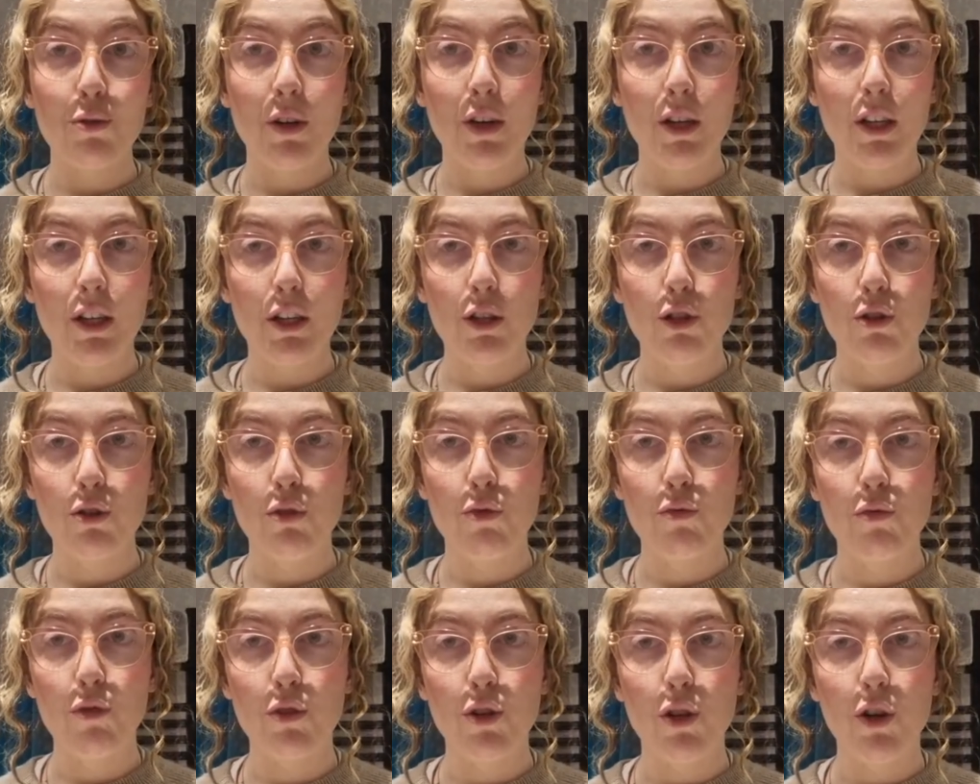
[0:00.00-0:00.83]
quickly
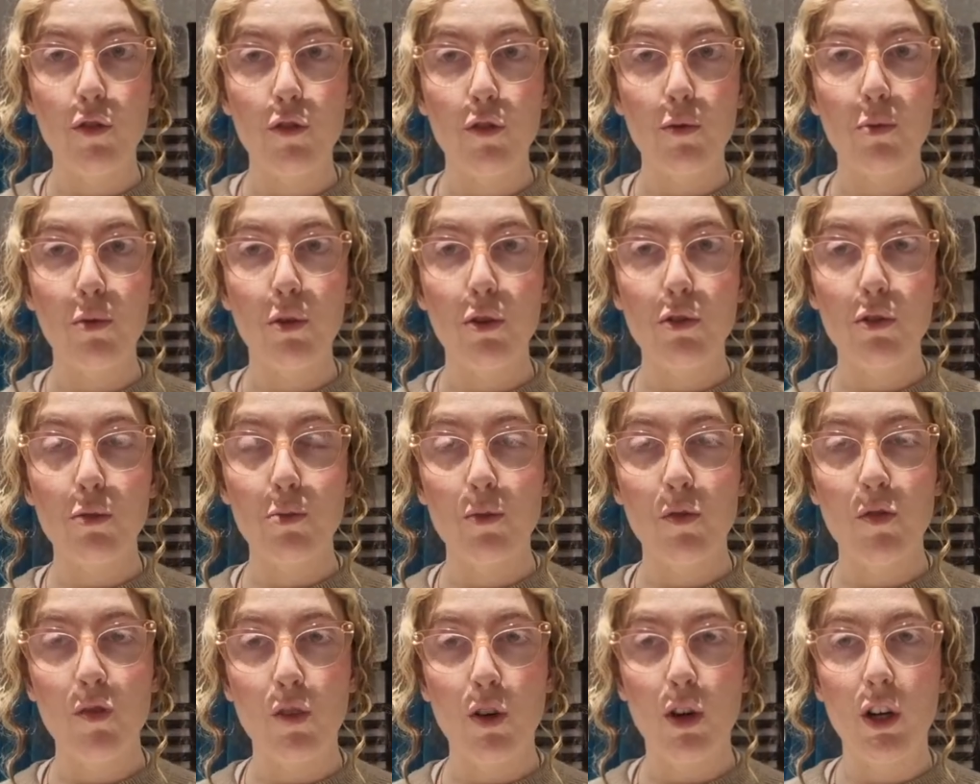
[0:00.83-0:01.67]
to run over the products
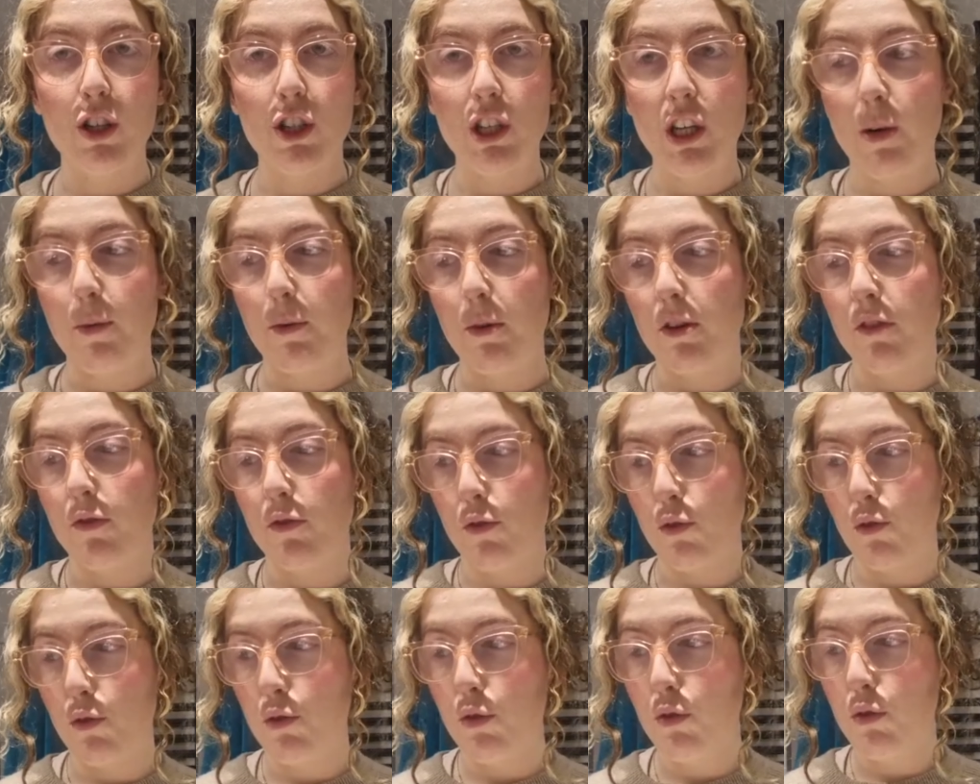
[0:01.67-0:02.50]
before I share my
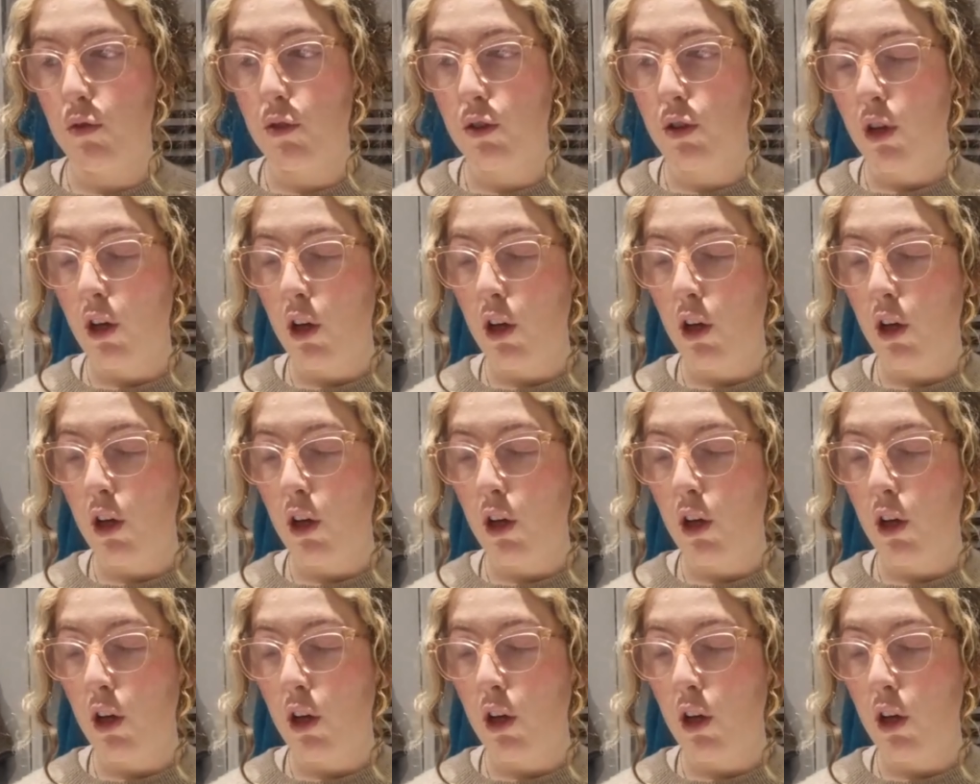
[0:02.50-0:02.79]
overall thoughts.